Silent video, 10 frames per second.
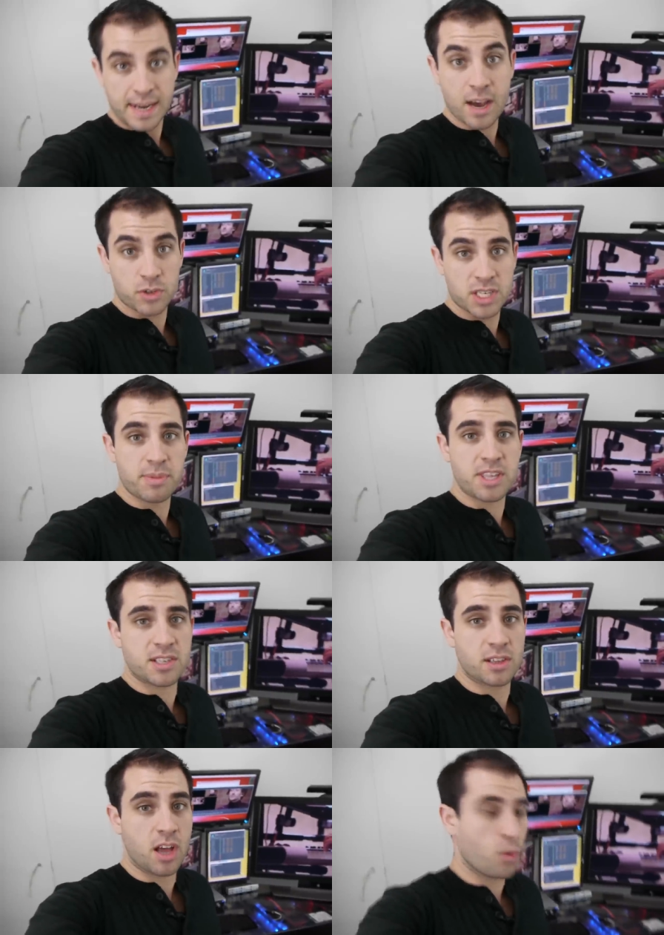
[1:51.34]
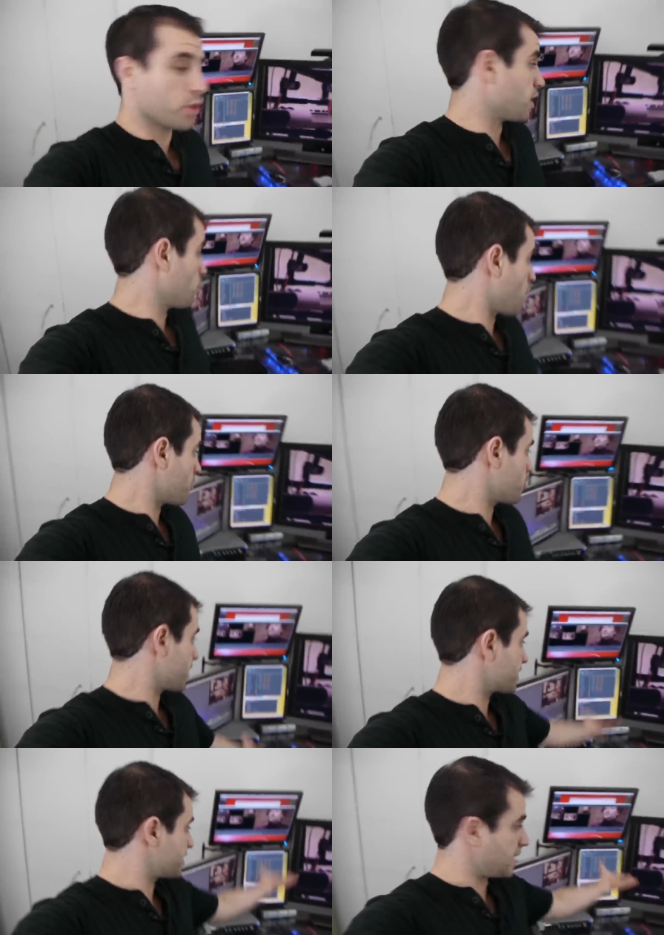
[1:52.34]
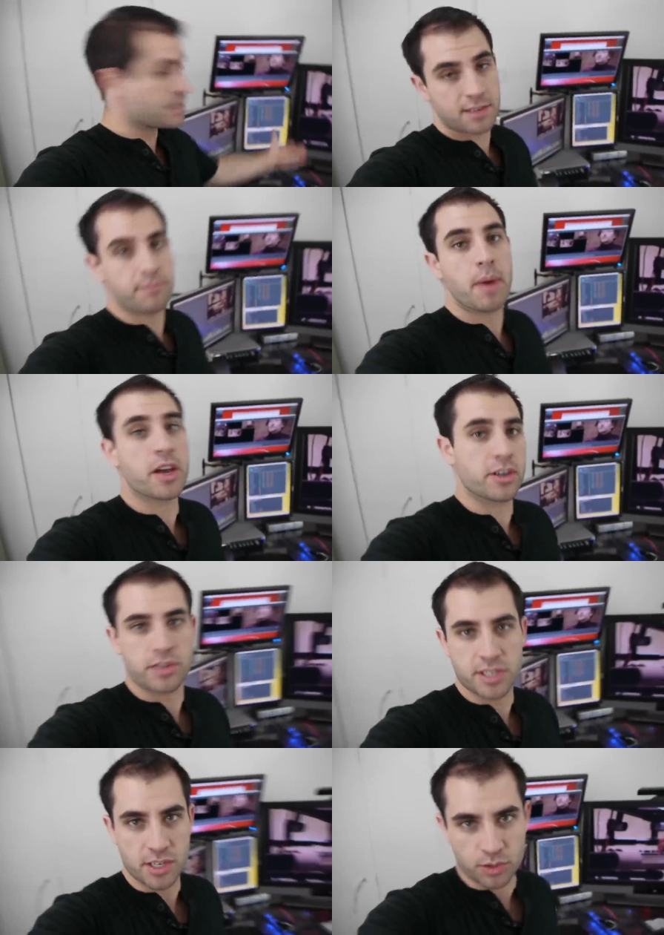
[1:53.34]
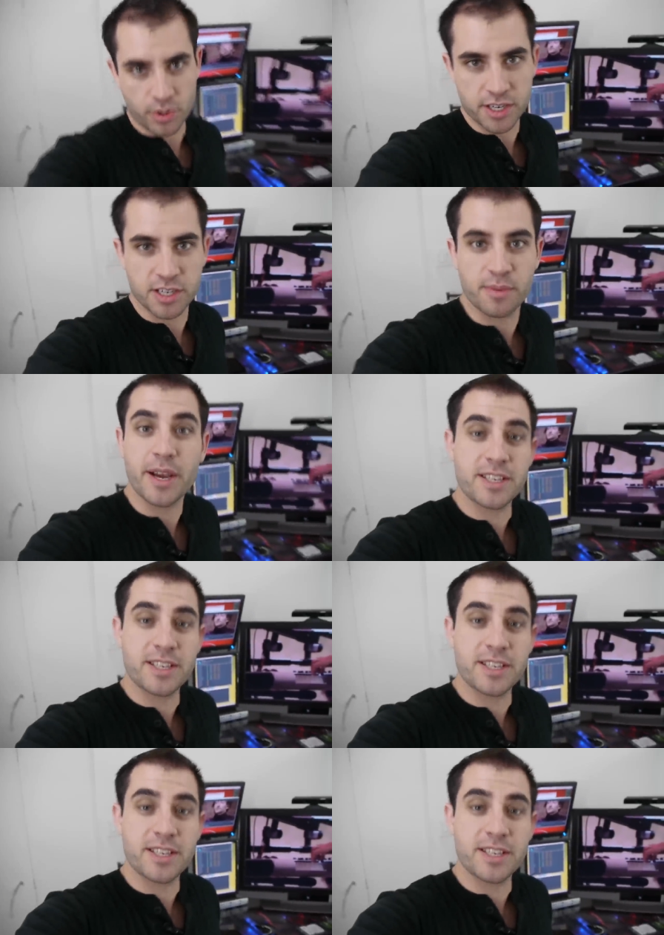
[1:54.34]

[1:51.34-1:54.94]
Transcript: Now, some of this, along with the rather extensive monitor situation,